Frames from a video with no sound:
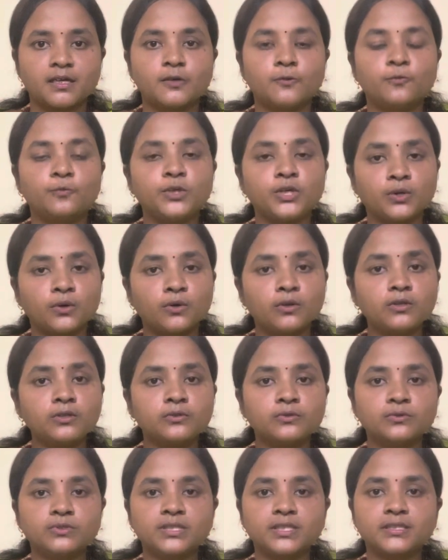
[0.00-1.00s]
We all
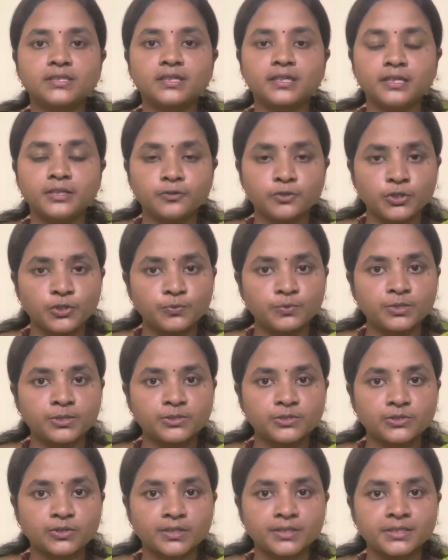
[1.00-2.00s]
know that the glenohumeral
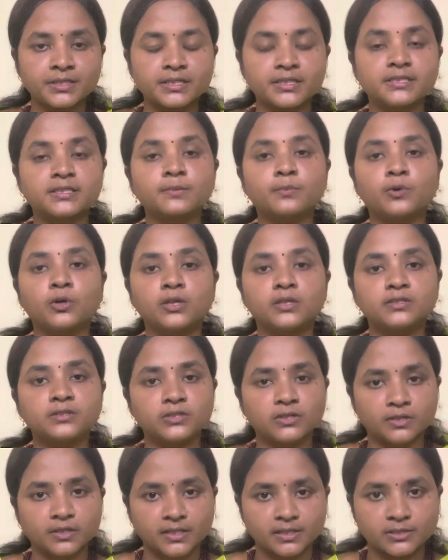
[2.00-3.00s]
joint is a ball and
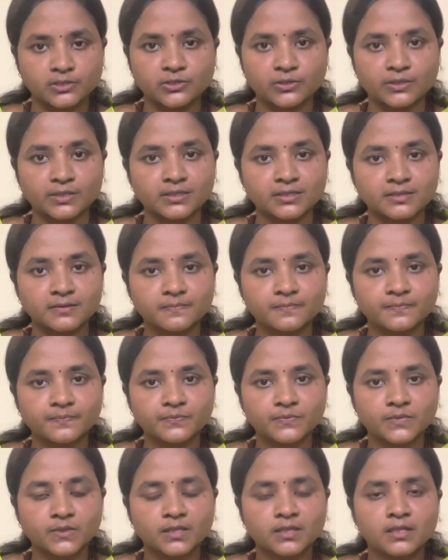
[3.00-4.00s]
socket joint.
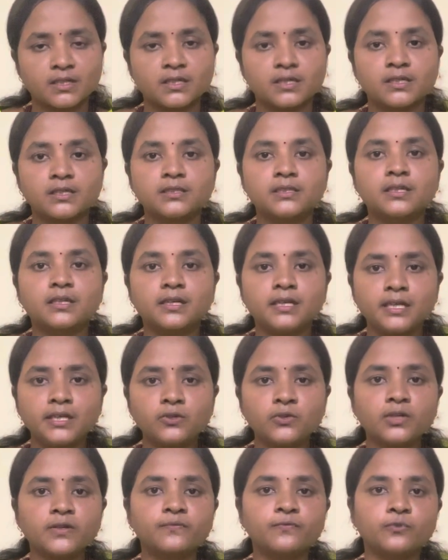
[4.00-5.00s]
The
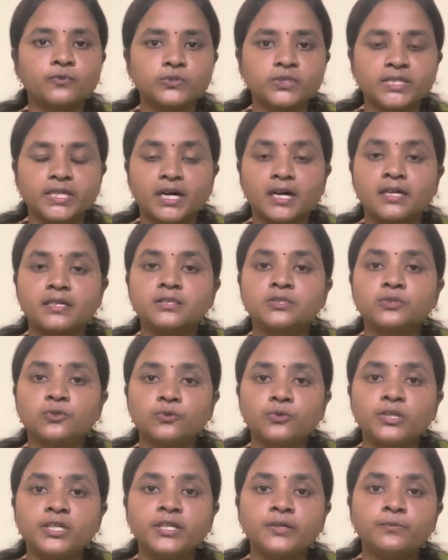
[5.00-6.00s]
glenoid fossa is
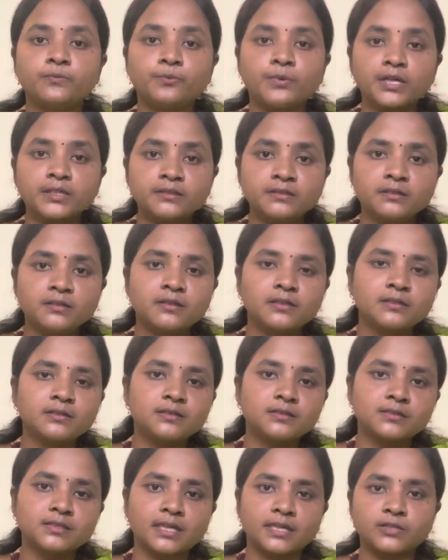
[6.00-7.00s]
only 1/3
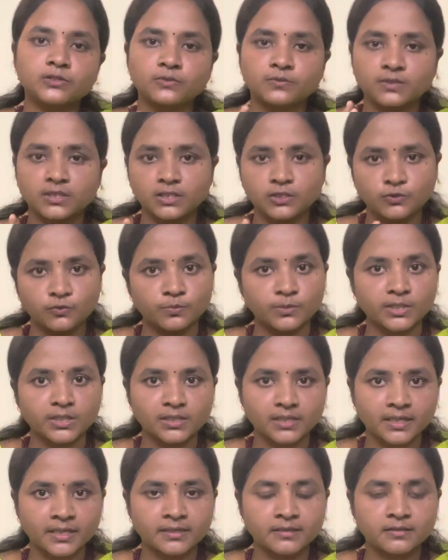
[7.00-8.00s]
the size of the
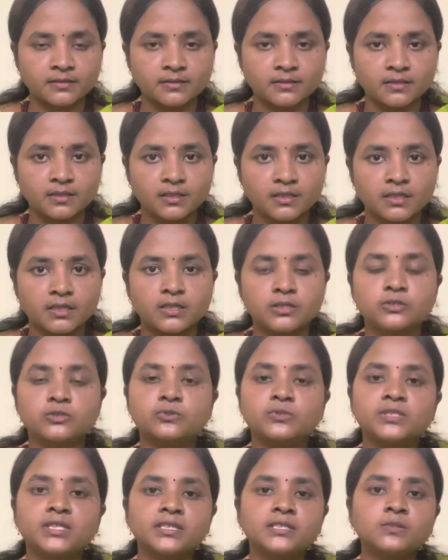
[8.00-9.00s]
humeral head. So
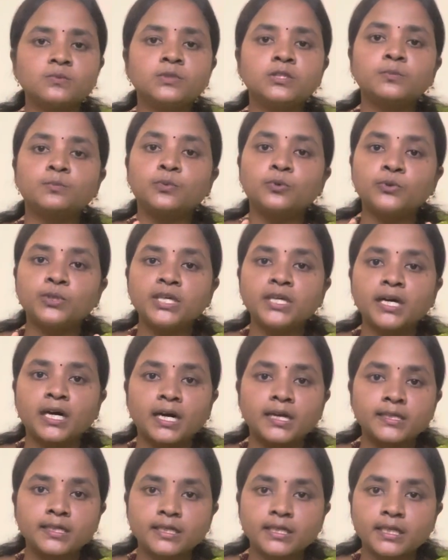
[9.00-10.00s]
just with a bony
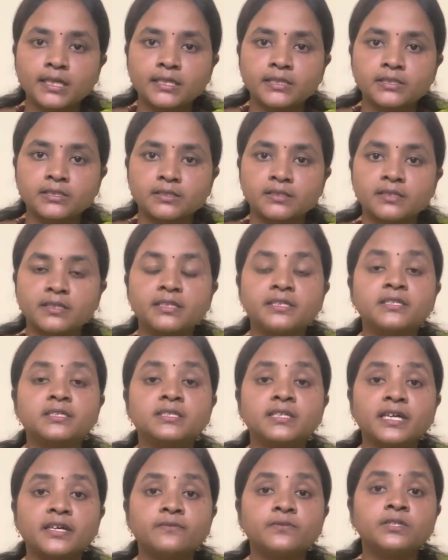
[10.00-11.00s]
articulation, it is
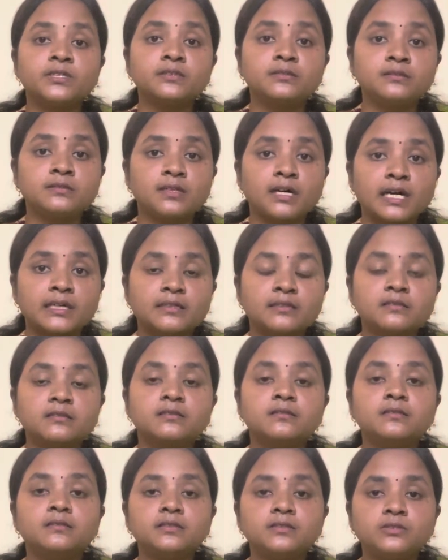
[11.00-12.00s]
evident that
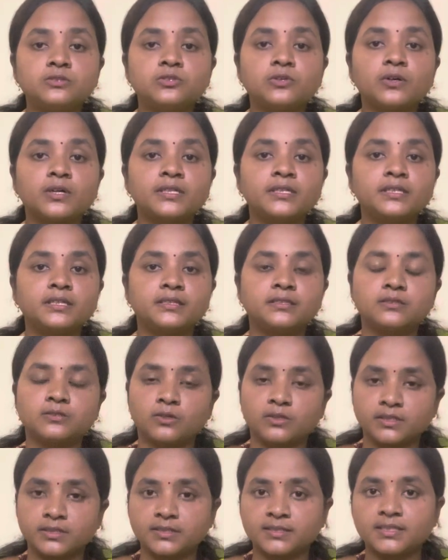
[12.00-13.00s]
this joint is
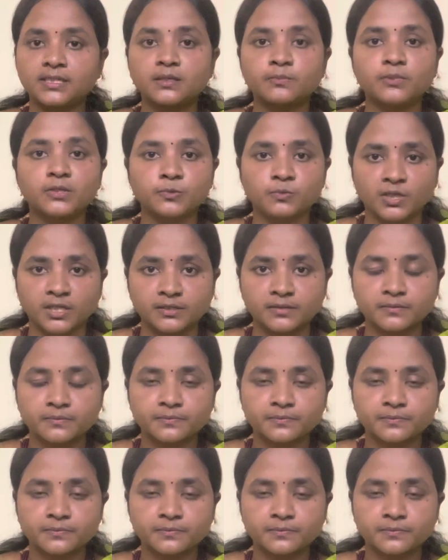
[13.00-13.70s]
not a stable one.